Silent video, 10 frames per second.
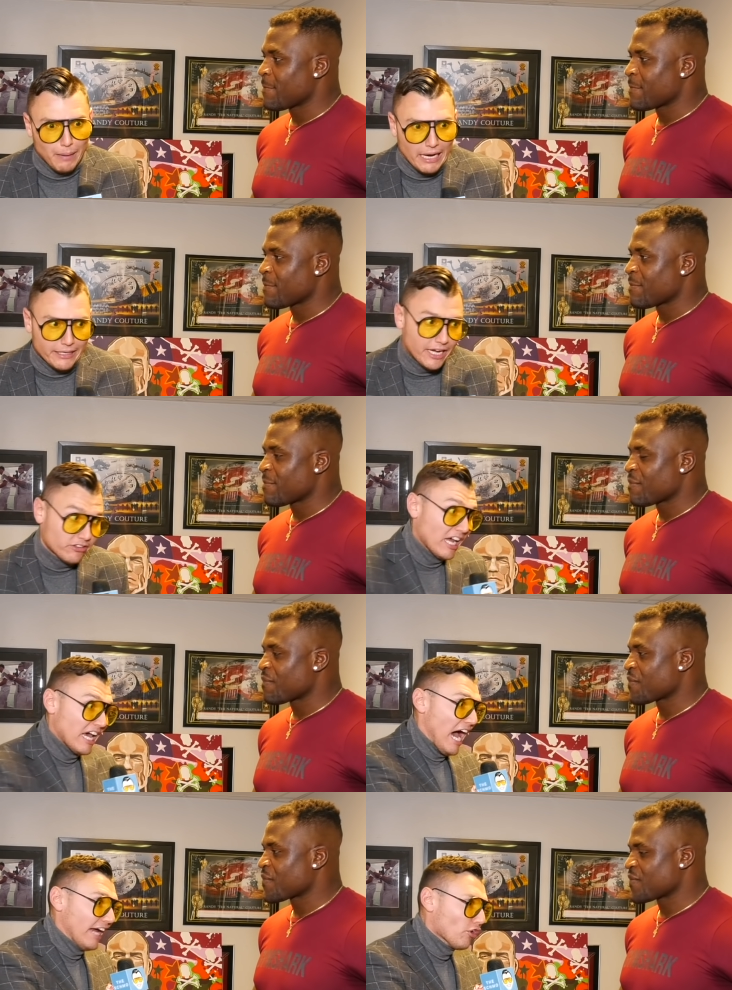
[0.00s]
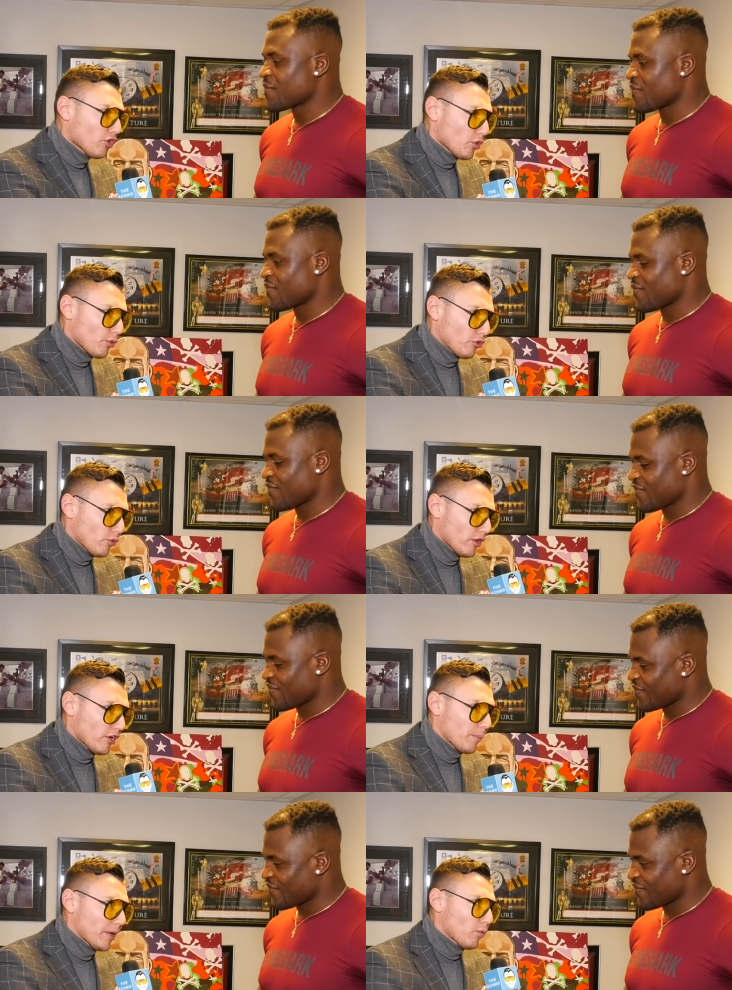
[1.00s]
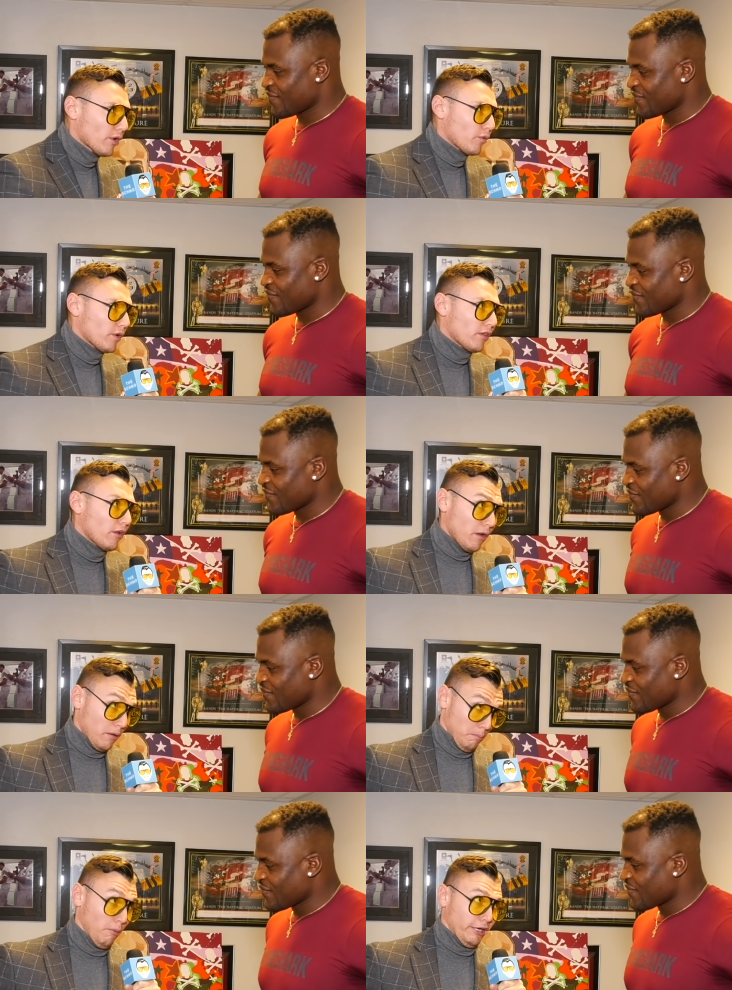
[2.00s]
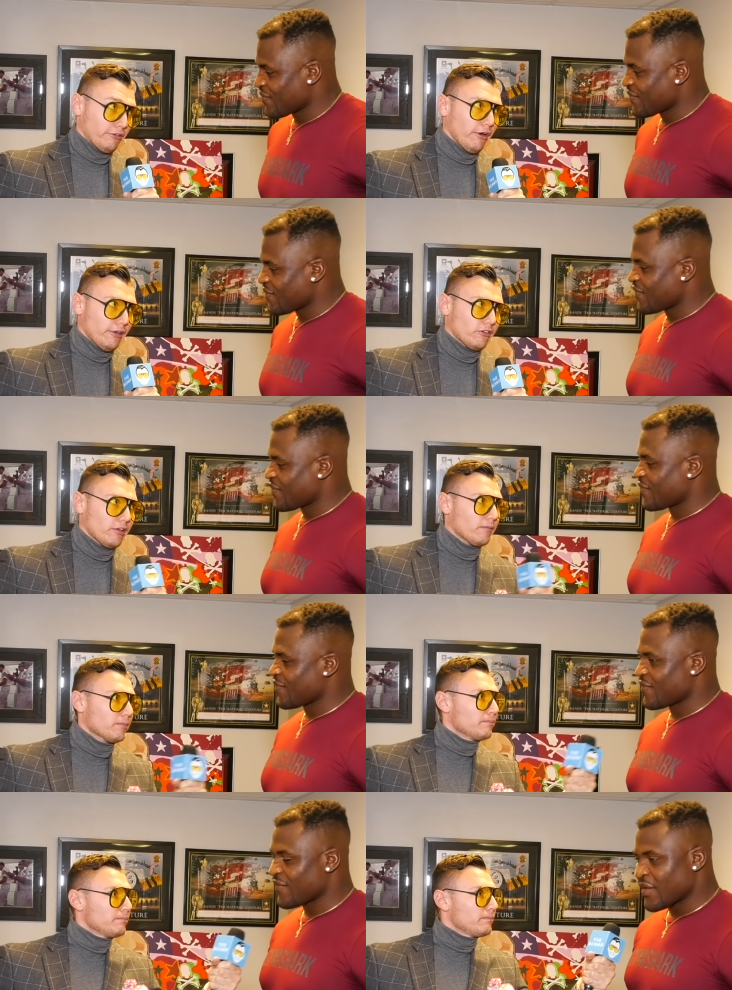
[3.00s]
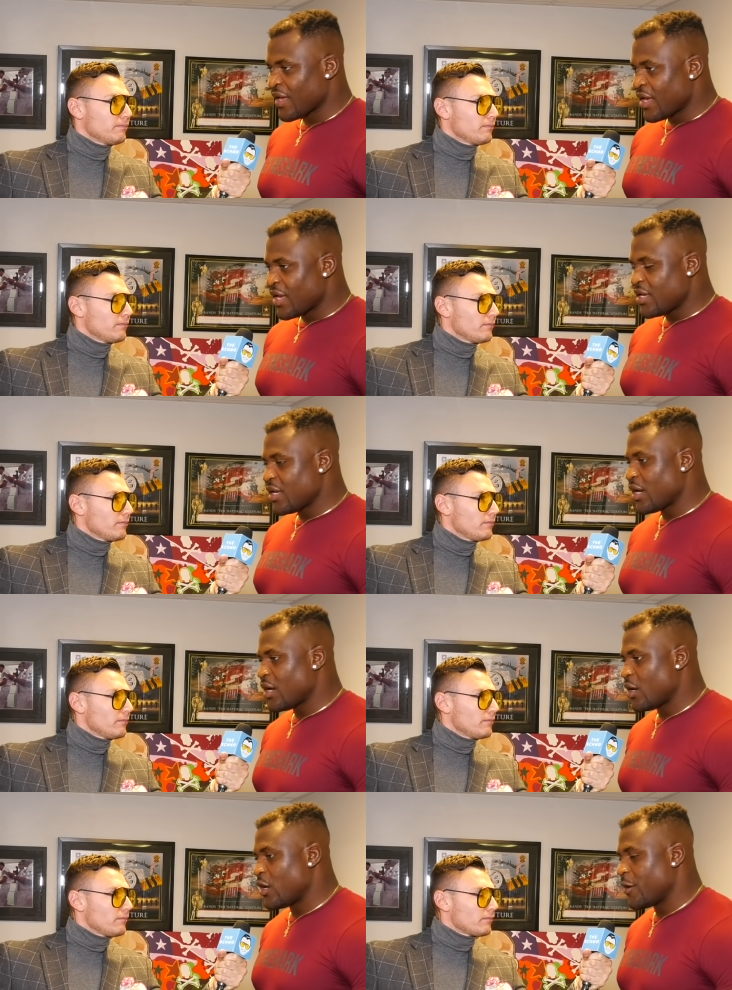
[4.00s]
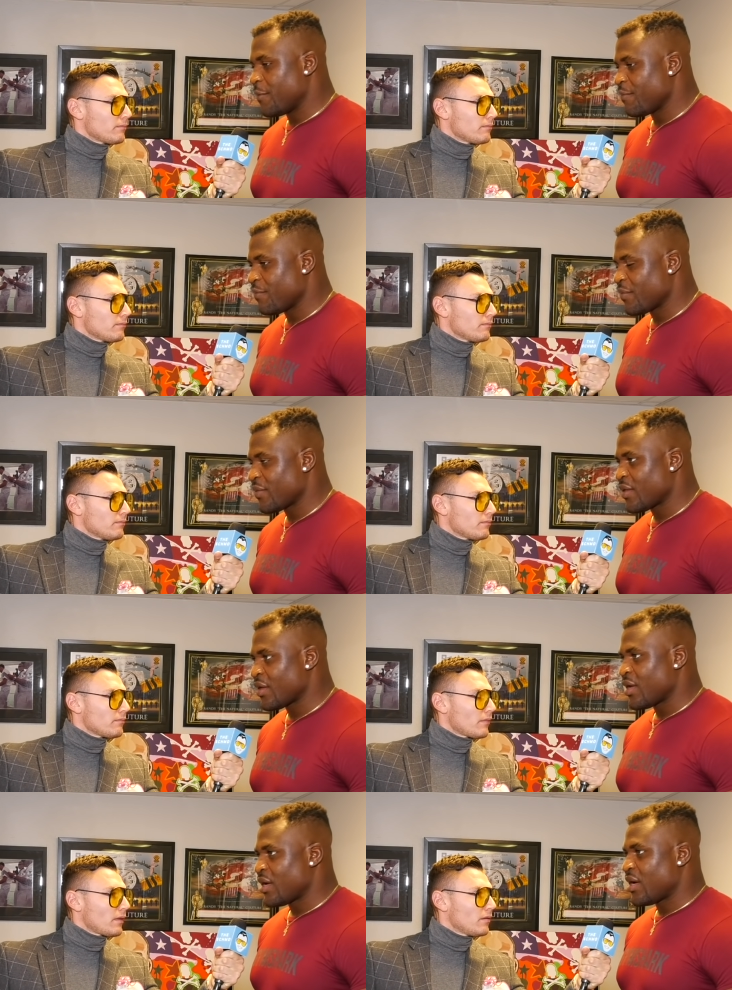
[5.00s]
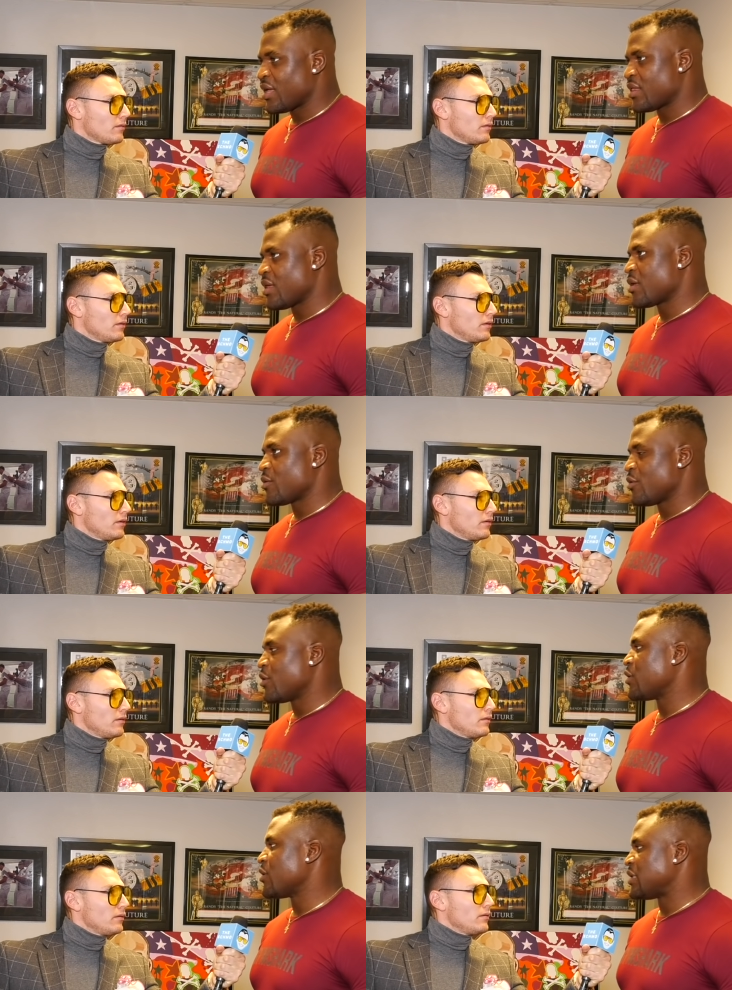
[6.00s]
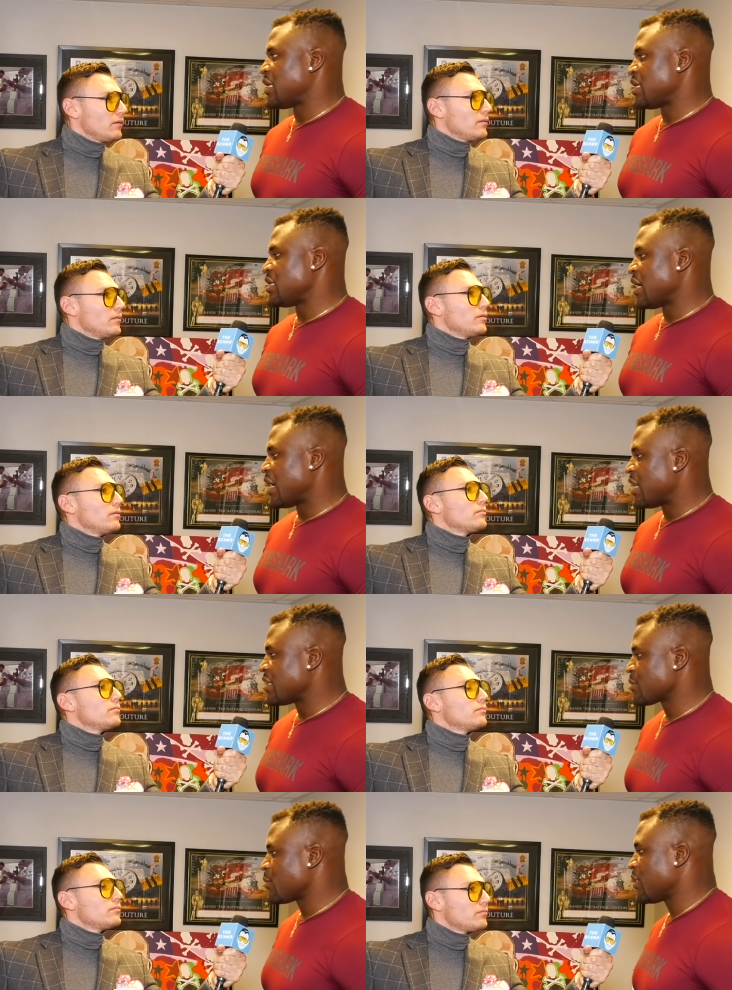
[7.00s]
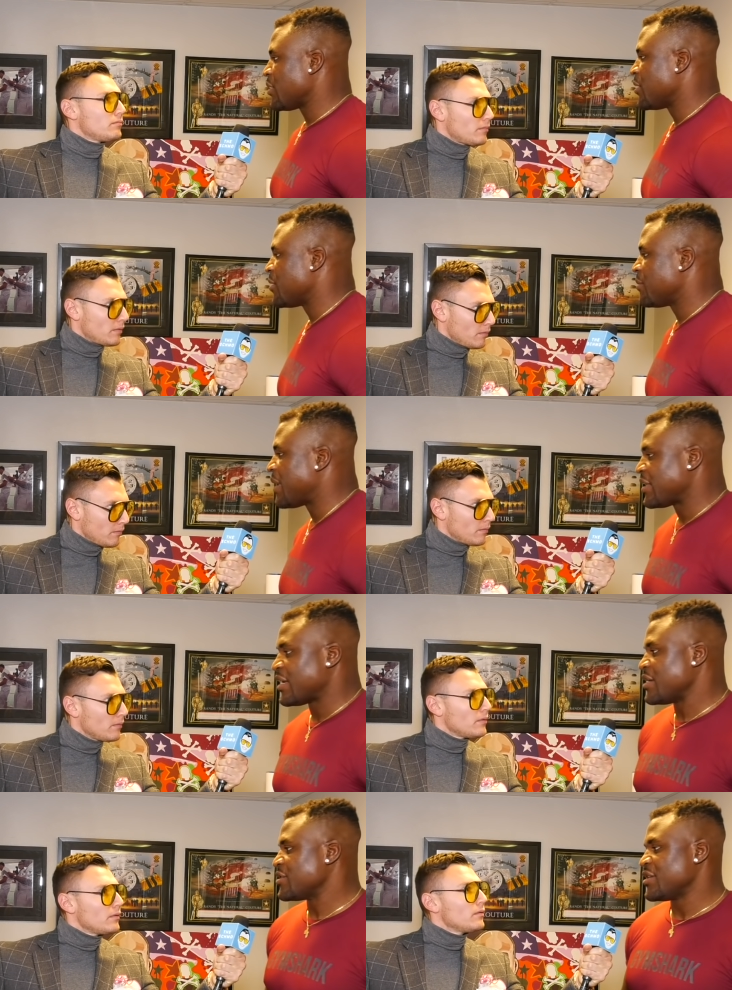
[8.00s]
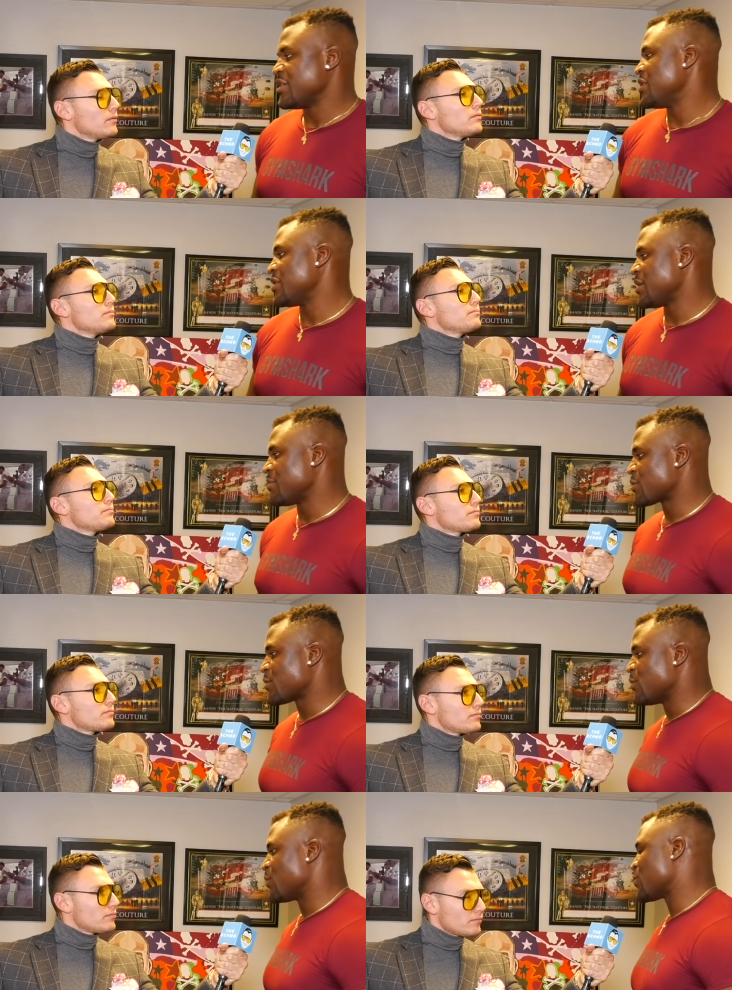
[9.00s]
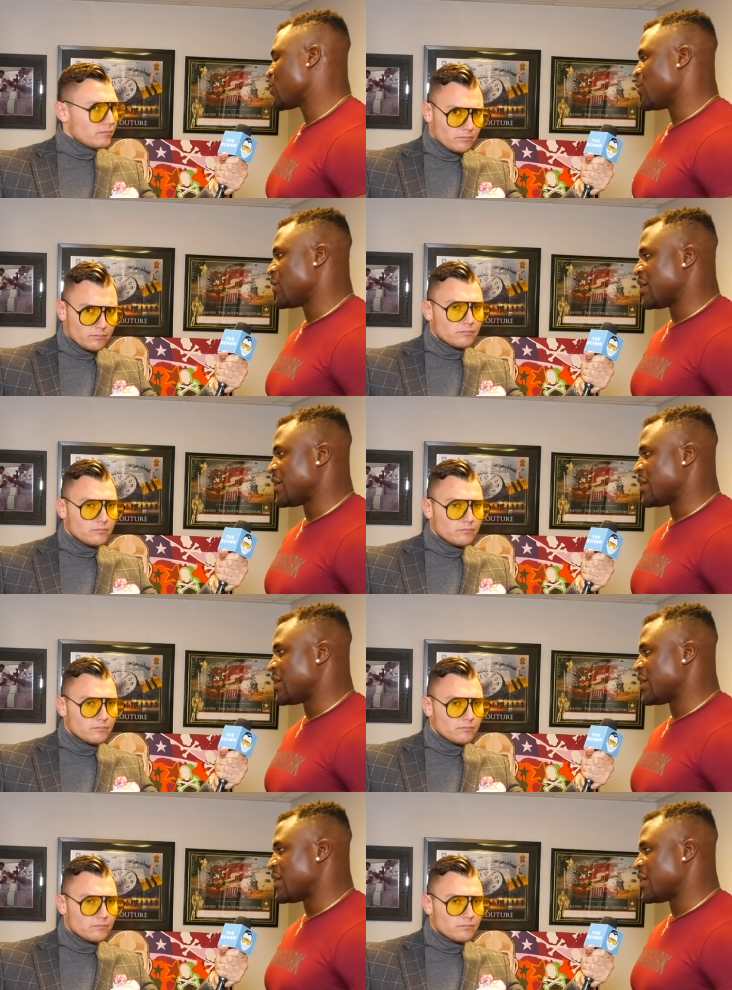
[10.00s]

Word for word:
Speaker 1: podcast? I know you were doing a little bit of work with Mike Tyson.
Speaker 2: Yeah, um, I think, you know, Teddy Atlas with uh, Mike Tyson is the same school. So